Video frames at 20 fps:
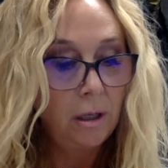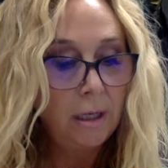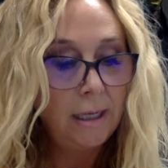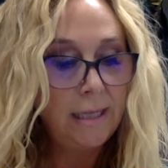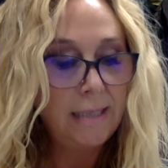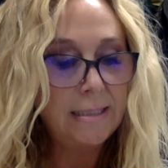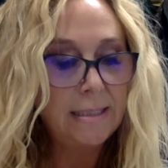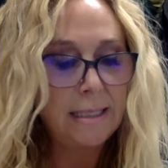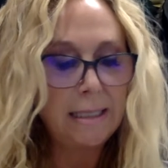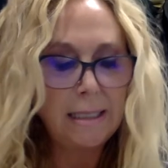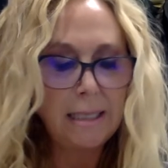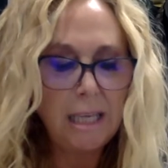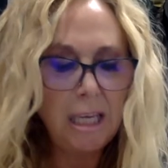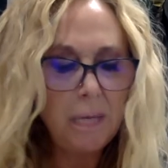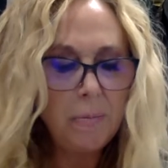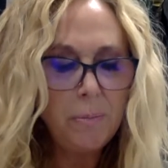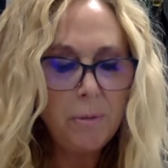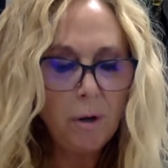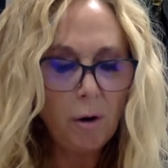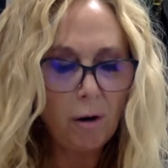He said,
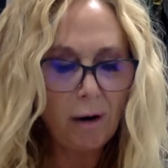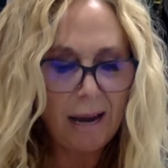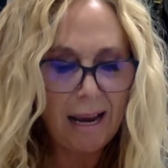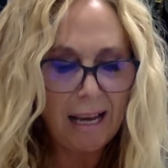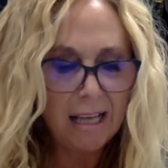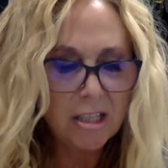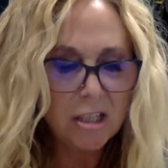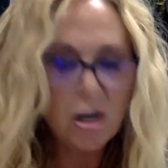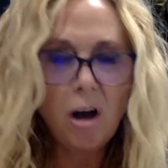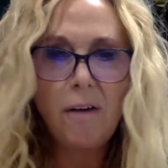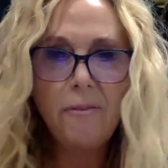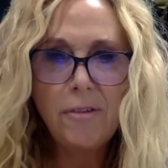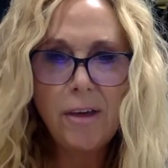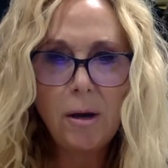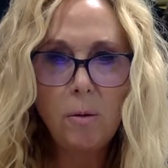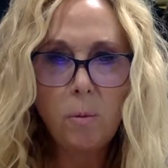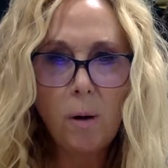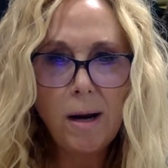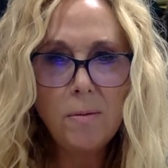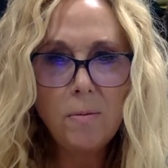"Keep your hands off
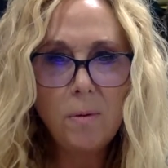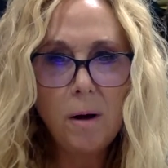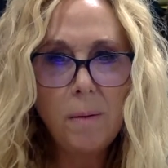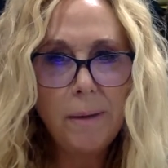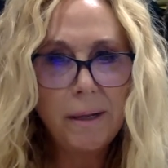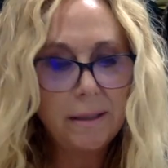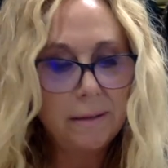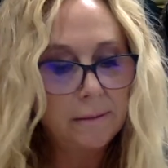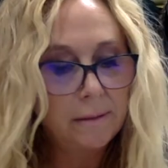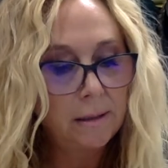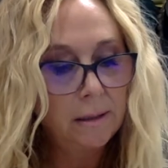that white woman."